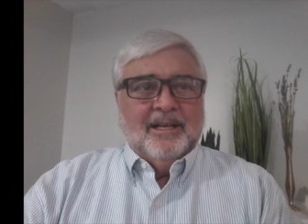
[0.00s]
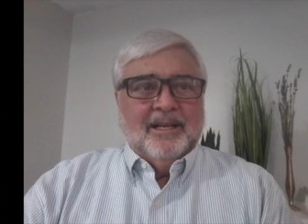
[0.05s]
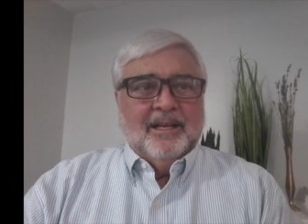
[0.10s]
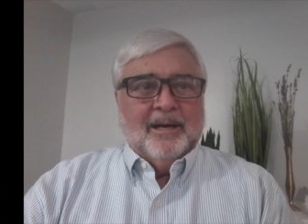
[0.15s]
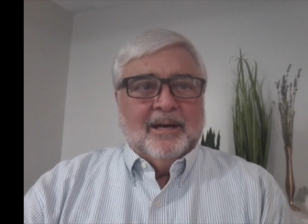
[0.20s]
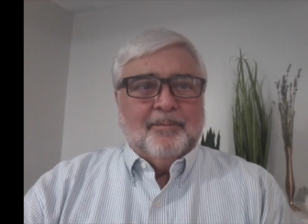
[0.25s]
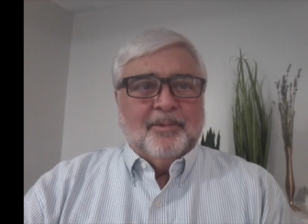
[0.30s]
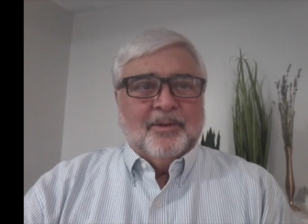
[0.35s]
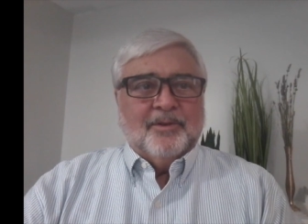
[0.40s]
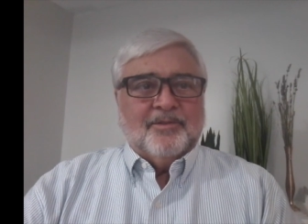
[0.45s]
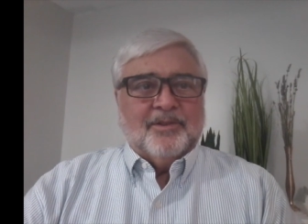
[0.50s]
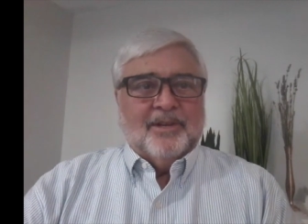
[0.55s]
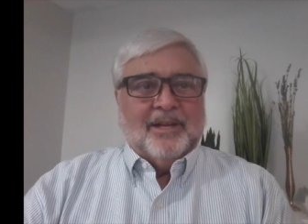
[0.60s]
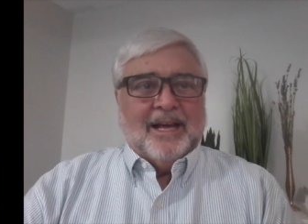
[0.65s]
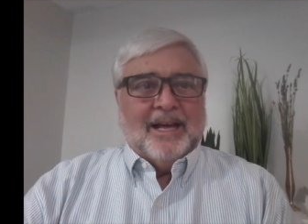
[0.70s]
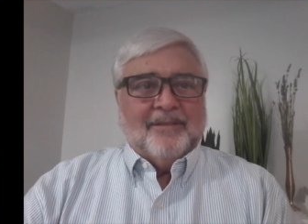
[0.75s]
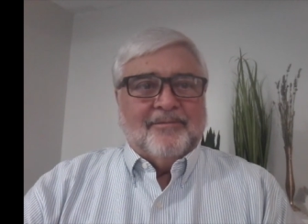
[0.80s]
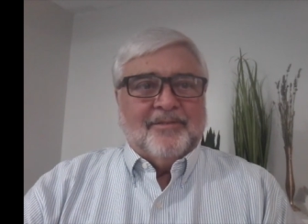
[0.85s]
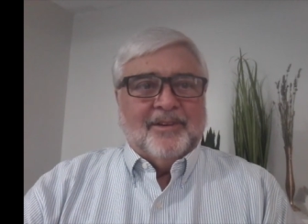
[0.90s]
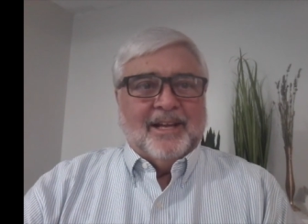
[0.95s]
Help us to
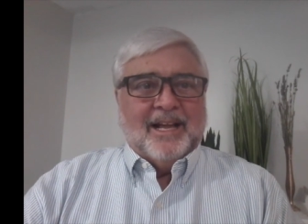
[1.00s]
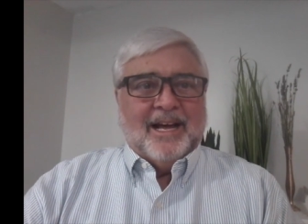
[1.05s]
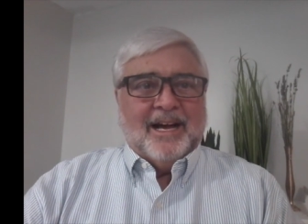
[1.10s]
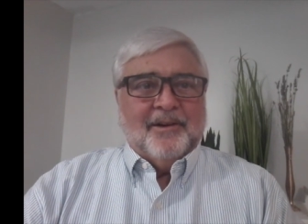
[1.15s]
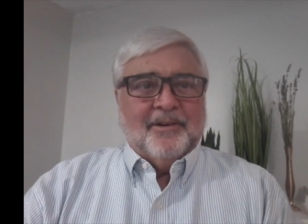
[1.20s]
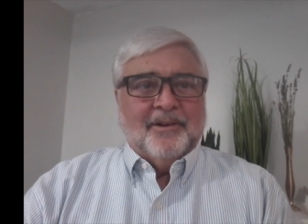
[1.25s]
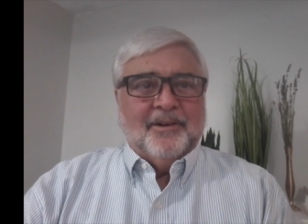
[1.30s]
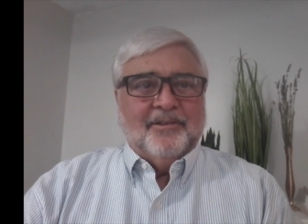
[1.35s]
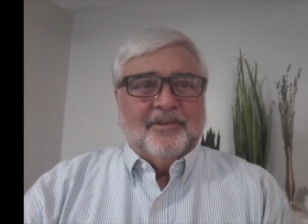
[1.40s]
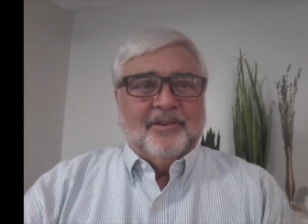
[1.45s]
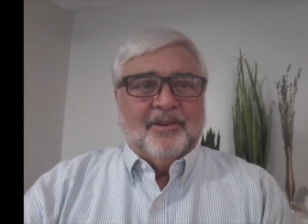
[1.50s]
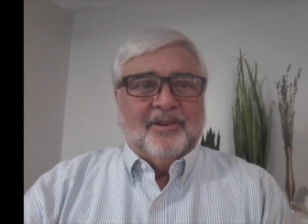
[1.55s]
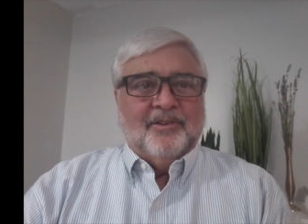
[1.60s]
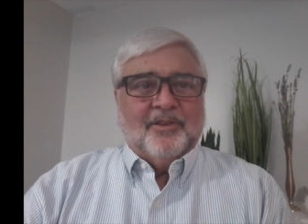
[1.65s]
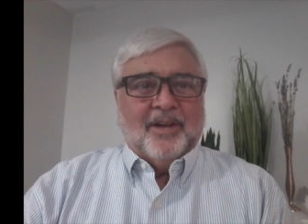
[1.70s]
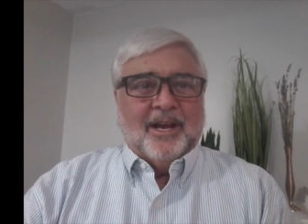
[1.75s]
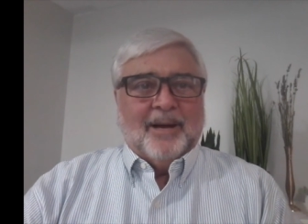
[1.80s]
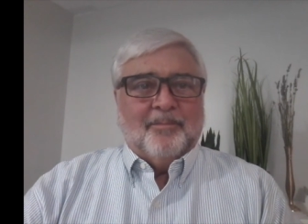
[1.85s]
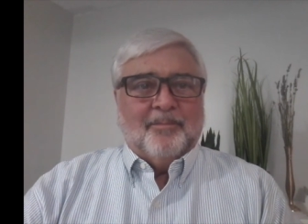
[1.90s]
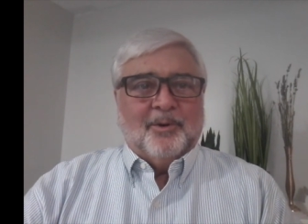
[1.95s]
laugh aloud as an
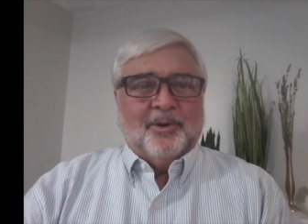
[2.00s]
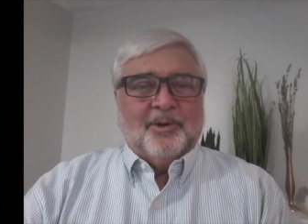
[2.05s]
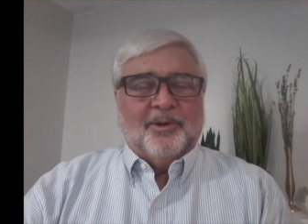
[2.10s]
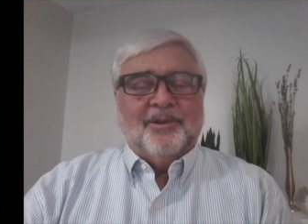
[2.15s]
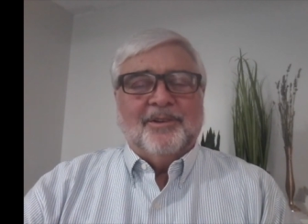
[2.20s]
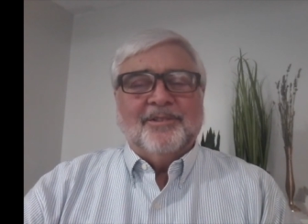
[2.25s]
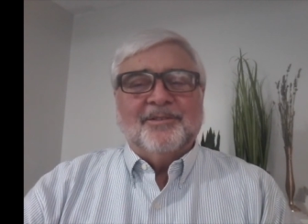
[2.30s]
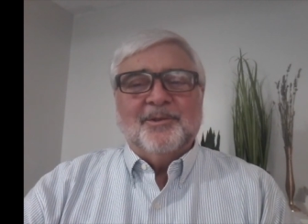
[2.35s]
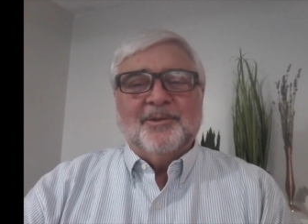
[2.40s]
example